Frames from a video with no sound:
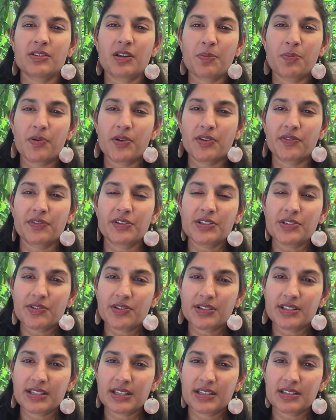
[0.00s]
point of
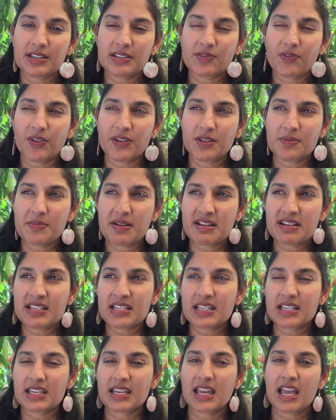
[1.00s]
resource is
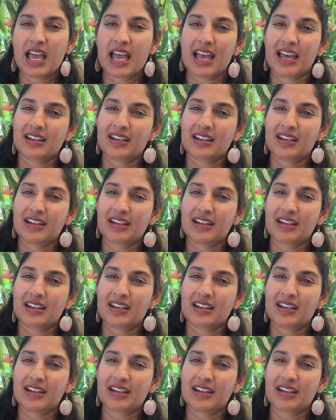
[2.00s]
fundamentally